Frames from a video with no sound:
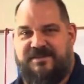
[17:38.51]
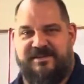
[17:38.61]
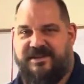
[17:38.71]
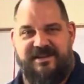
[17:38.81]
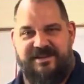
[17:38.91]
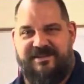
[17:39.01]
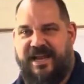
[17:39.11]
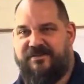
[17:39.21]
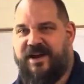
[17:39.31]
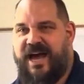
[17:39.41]
Does that
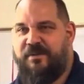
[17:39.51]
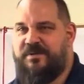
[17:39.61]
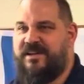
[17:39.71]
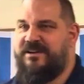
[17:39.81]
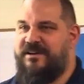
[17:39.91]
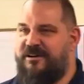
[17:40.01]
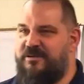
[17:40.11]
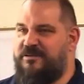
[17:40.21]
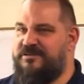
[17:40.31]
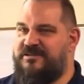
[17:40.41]
ever happen in our
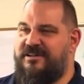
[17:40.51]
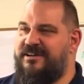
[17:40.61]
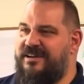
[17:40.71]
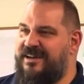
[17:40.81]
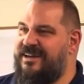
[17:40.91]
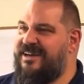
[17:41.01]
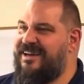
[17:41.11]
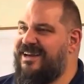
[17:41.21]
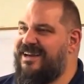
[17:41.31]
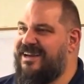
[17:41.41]
culture?
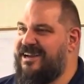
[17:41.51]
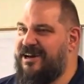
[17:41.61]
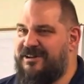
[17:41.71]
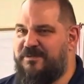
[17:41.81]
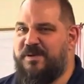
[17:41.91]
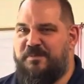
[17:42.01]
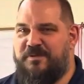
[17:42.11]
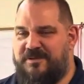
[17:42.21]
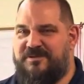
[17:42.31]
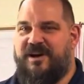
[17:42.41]
Do
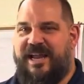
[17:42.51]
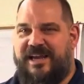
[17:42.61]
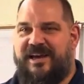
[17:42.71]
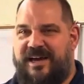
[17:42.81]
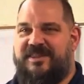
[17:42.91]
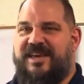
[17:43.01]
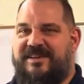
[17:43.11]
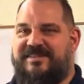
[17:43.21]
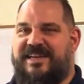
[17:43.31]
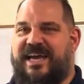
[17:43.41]
people try to cut
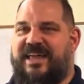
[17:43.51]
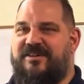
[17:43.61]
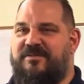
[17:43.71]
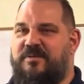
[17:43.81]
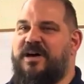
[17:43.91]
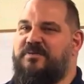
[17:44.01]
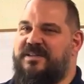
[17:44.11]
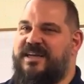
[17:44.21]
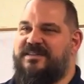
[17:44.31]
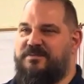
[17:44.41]
things together, one
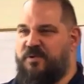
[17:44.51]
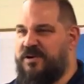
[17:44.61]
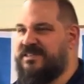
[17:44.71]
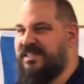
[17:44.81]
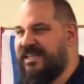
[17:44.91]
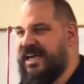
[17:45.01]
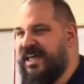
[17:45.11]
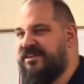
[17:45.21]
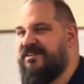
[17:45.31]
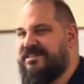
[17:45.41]
that's worse than the
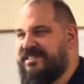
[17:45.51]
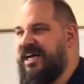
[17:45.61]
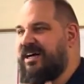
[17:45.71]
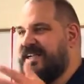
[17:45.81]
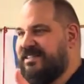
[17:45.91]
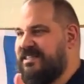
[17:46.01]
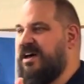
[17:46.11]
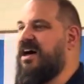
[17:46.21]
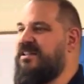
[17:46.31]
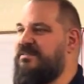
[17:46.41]
other, and sell it as
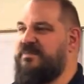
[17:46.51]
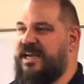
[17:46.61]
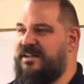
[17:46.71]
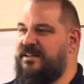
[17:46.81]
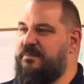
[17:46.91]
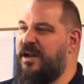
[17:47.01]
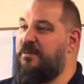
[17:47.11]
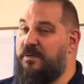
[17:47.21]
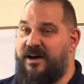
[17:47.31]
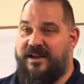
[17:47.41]
the better
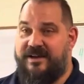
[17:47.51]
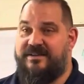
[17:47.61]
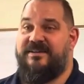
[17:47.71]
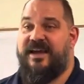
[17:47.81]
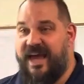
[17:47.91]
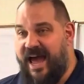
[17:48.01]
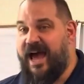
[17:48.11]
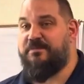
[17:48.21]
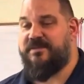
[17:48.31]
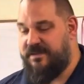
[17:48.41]
product?
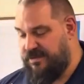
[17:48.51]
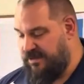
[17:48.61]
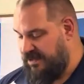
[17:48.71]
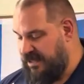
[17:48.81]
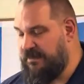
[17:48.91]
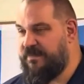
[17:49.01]
Absolutely.